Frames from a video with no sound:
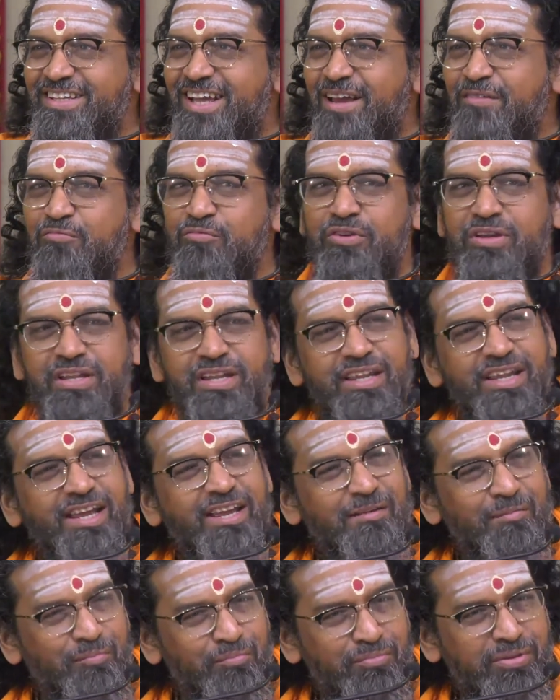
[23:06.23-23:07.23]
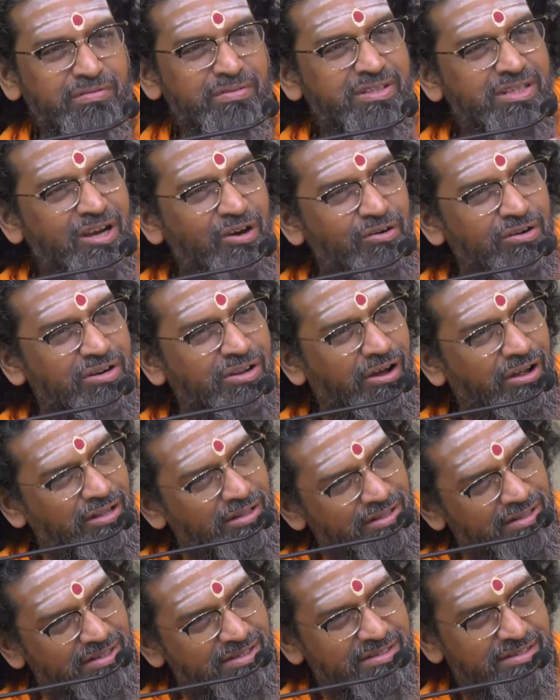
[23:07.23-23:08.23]
I am very happy without all
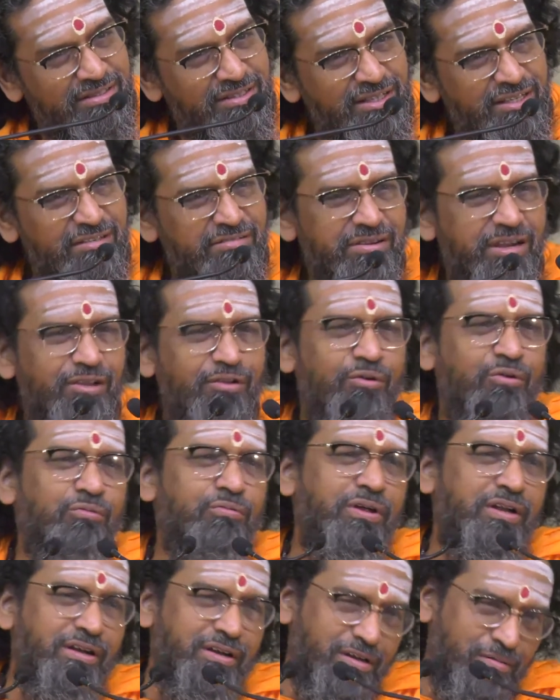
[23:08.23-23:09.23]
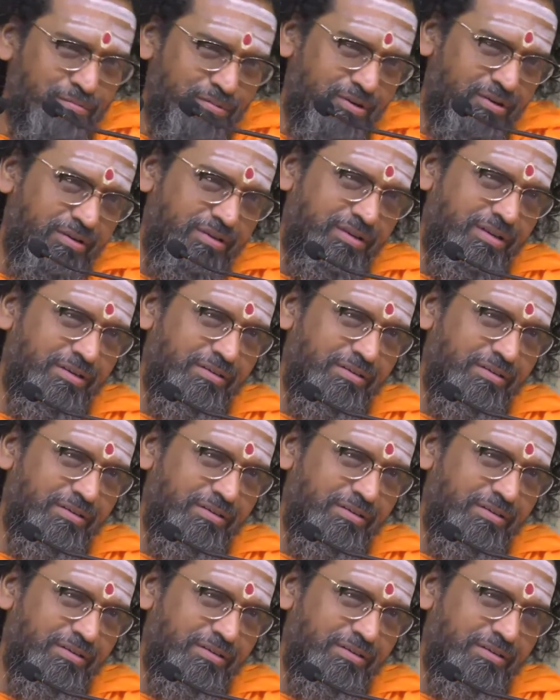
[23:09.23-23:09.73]
these things. Why are you worried about that?